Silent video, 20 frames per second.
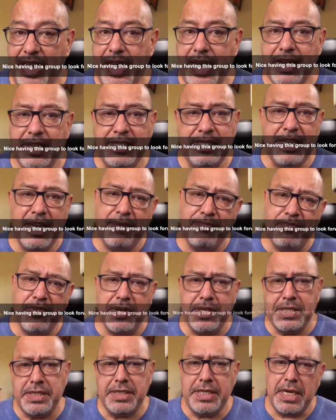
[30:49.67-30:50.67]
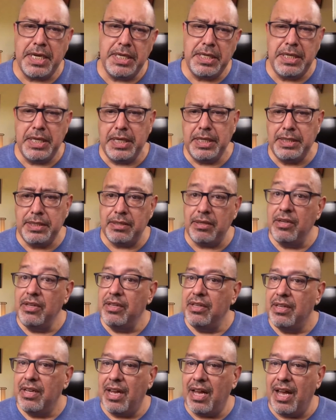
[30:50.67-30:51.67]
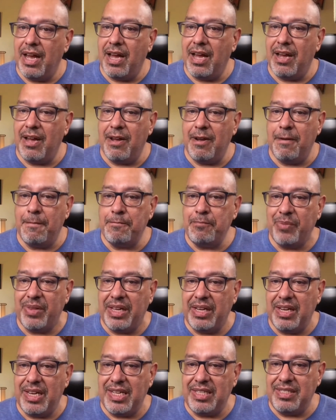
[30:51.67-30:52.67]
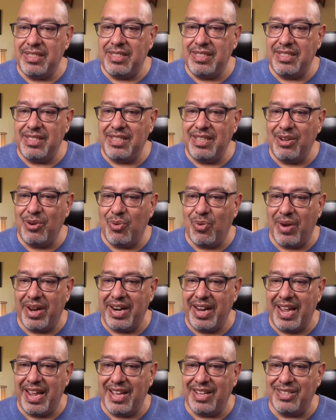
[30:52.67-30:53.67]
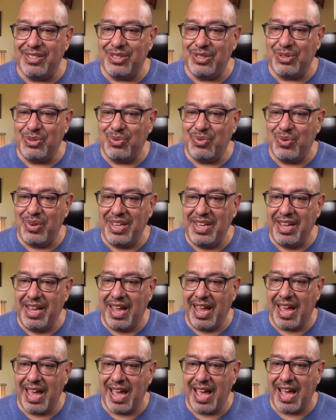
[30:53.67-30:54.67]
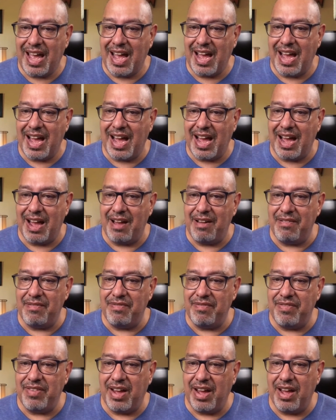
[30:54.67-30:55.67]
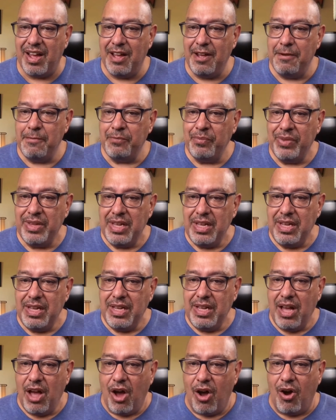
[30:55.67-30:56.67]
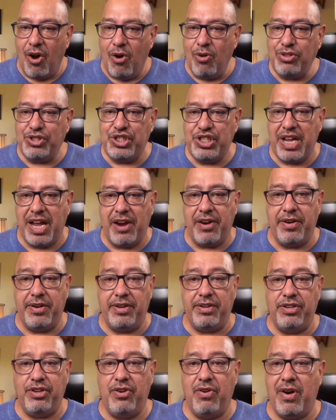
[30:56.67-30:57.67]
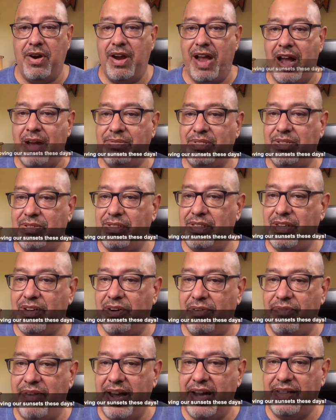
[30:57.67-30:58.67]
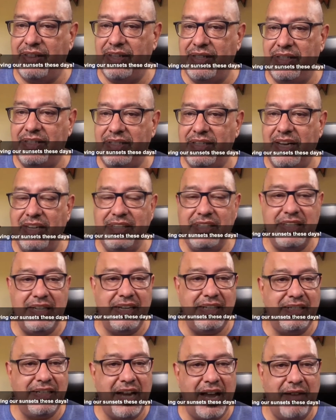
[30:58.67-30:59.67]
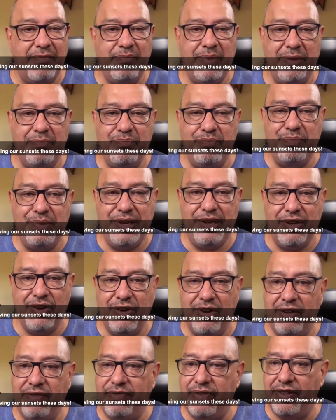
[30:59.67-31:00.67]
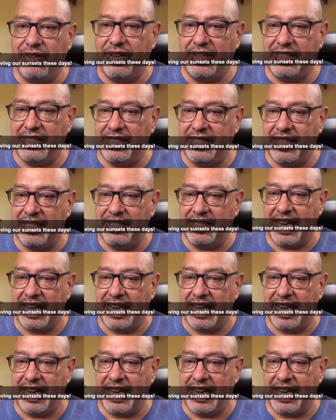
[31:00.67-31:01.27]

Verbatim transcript: except for Sundays. Let's see what else we have. Oh, Sharon, you are absolutely correct. The sunsets have been beautiful this